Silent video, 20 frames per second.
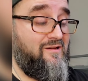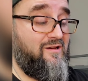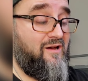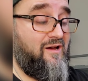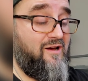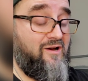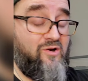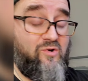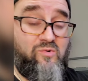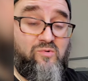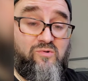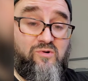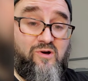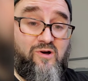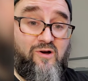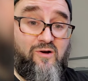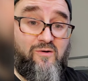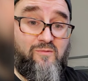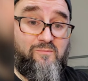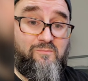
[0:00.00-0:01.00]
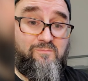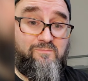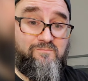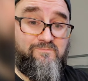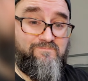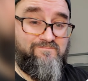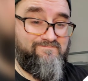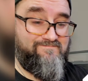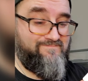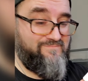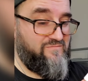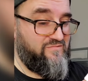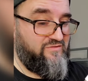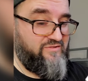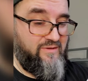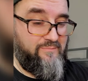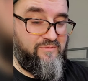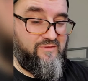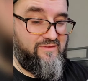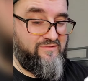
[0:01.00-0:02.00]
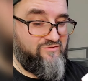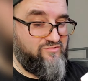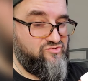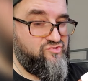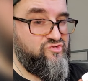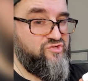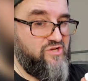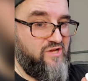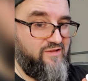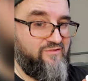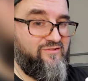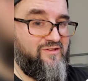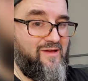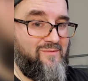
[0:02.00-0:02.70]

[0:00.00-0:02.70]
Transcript: are something that's just